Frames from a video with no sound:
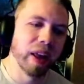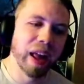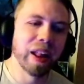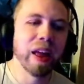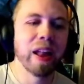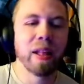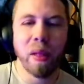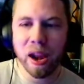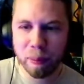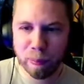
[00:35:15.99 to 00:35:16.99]
And, and a
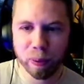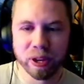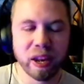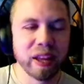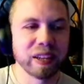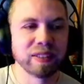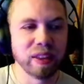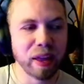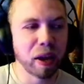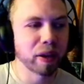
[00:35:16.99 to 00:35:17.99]
lot of people are getting
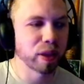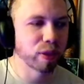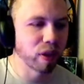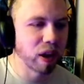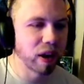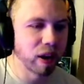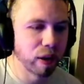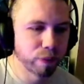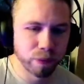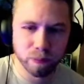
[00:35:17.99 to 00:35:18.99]
excited at the thought
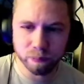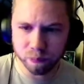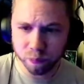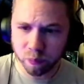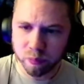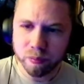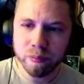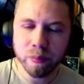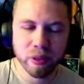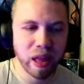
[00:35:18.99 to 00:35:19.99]
of
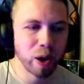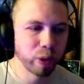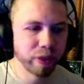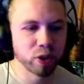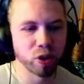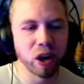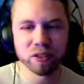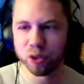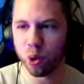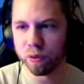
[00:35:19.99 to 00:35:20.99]
not only the
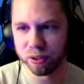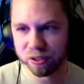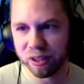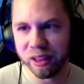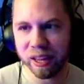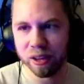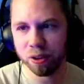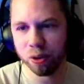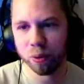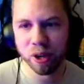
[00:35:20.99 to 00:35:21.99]
crossovers that they can
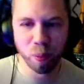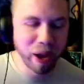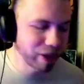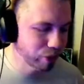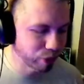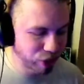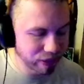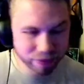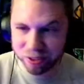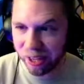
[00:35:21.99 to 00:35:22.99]
do, you know, Master
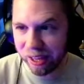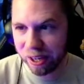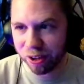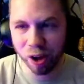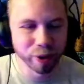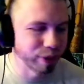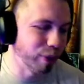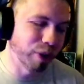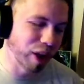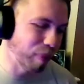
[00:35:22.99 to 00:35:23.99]
Chief skin and Call of
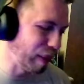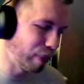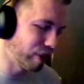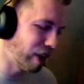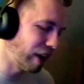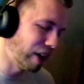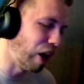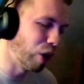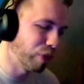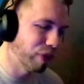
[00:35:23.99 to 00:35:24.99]
Duty, people are already
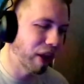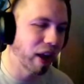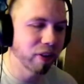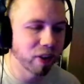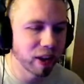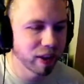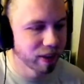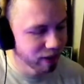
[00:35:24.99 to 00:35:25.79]
calling for that, right?